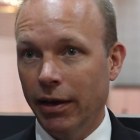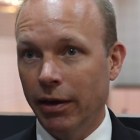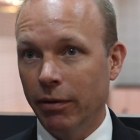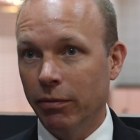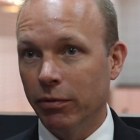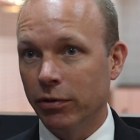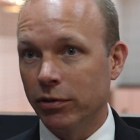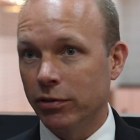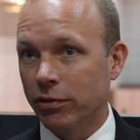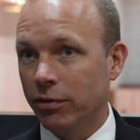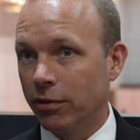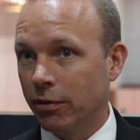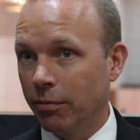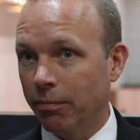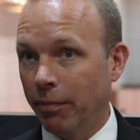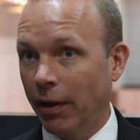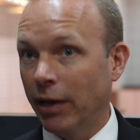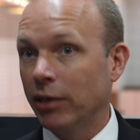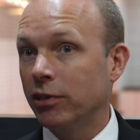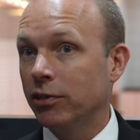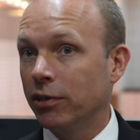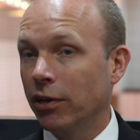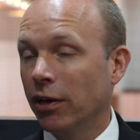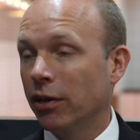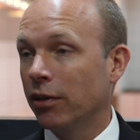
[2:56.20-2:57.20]
It was the
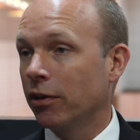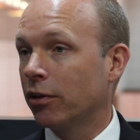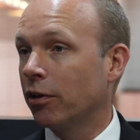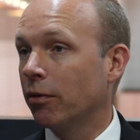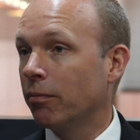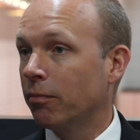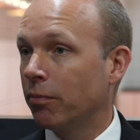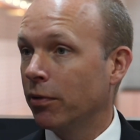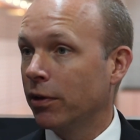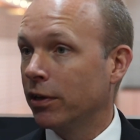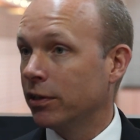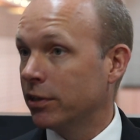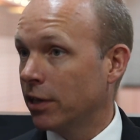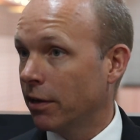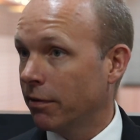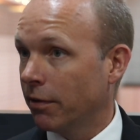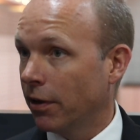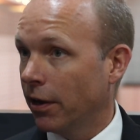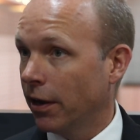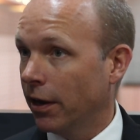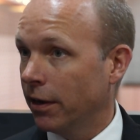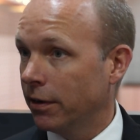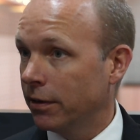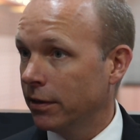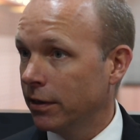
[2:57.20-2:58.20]
best year the company's
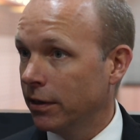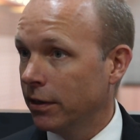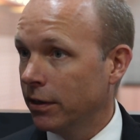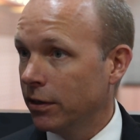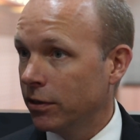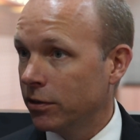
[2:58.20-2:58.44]
ever had.